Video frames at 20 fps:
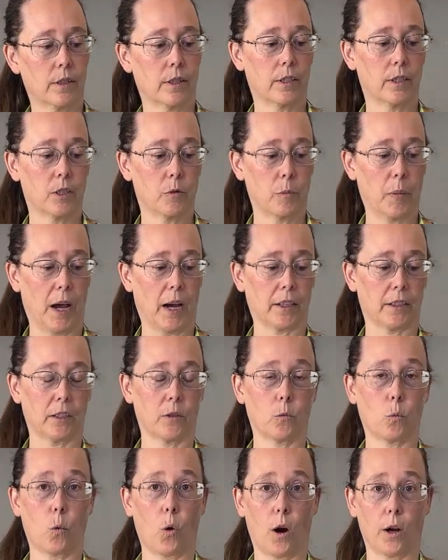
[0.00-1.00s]
It's packed
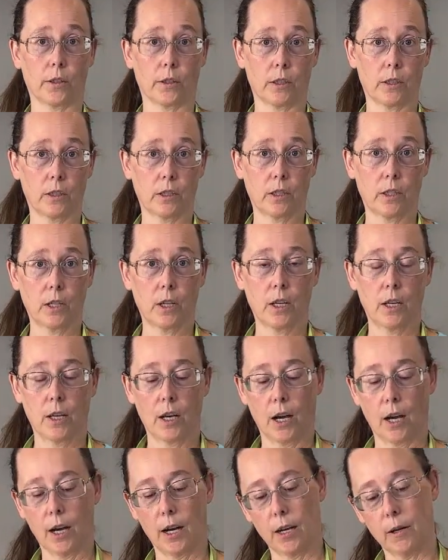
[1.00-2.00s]
in water.
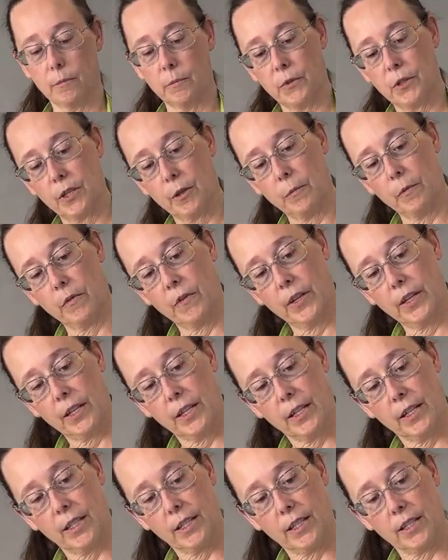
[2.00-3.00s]
Some of it
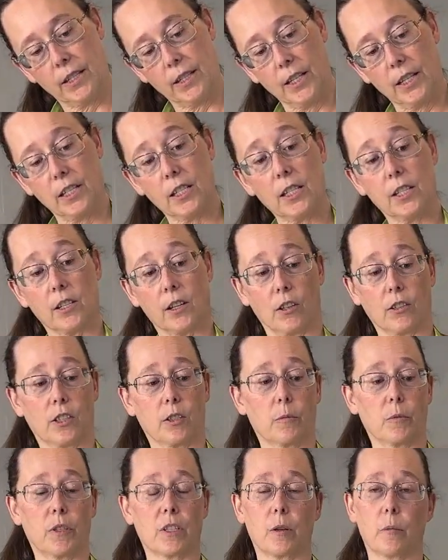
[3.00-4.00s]
is, this is
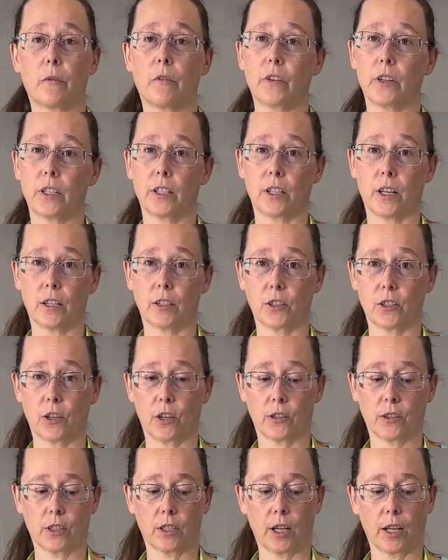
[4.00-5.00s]
salted, but some of it is
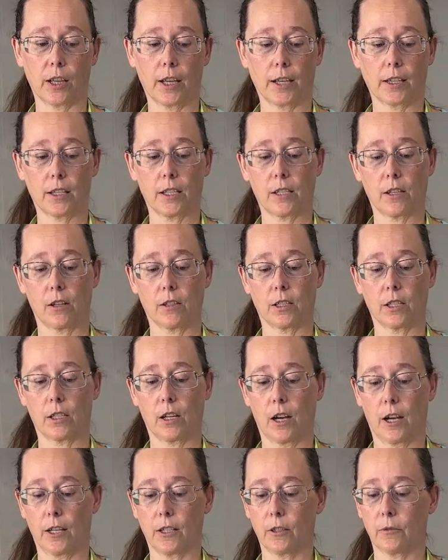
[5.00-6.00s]
unsalted. I like the salted
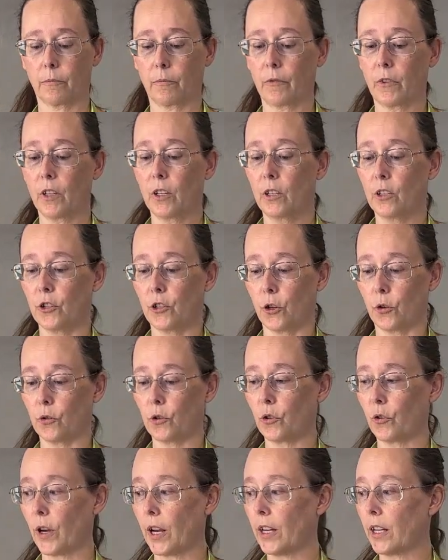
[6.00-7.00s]
kind. Don't
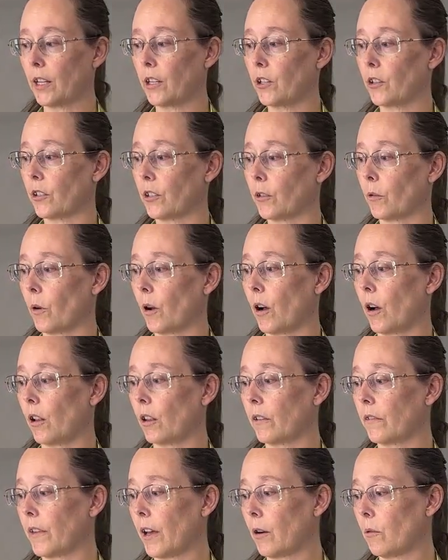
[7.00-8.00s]
drain it. You're going to want all
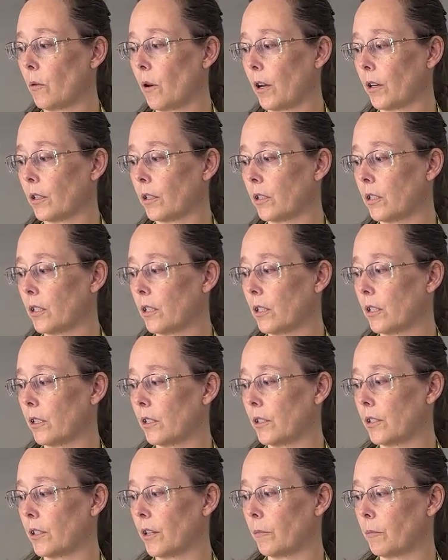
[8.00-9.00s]
of that water.
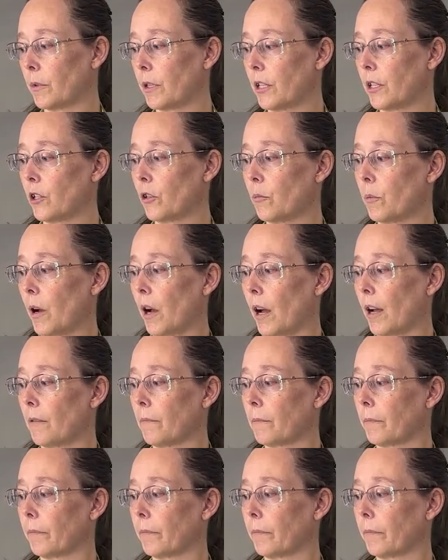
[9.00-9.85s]
Just dump it in your pot.